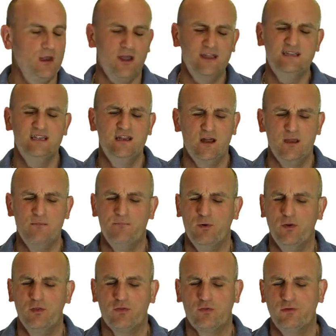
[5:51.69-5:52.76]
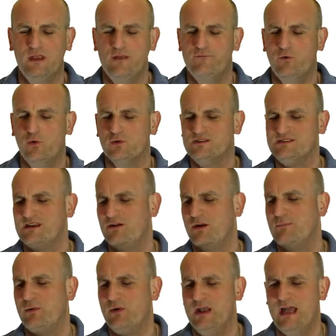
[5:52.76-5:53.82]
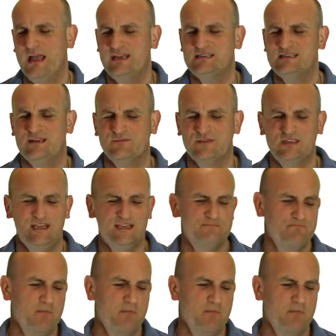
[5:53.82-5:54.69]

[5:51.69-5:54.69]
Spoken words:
99.34, 0.876,